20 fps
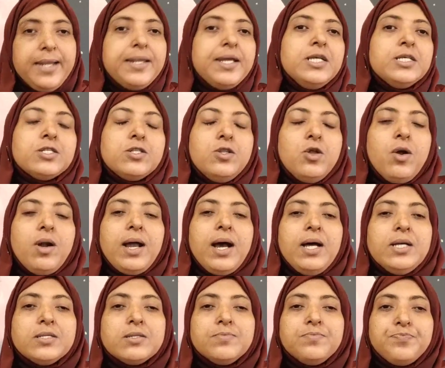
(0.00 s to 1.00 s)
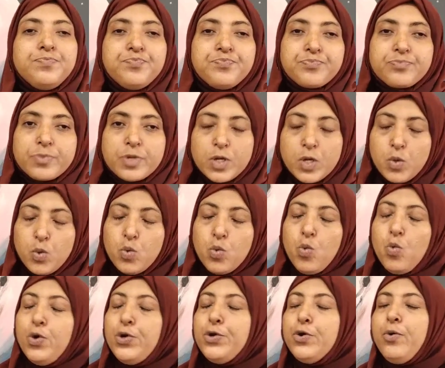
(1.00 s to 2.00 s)
It is known as
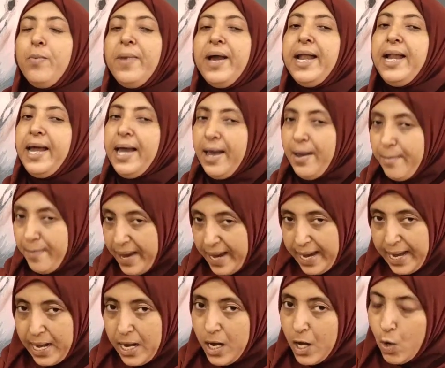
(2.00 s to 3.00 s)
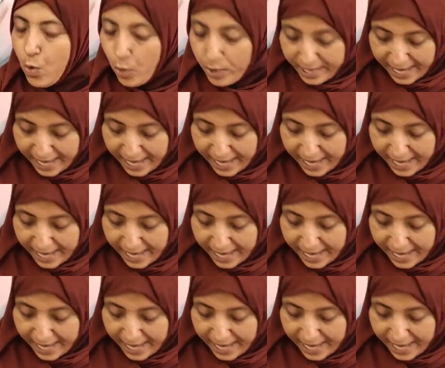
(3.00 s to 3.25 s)
Ottoman Empire.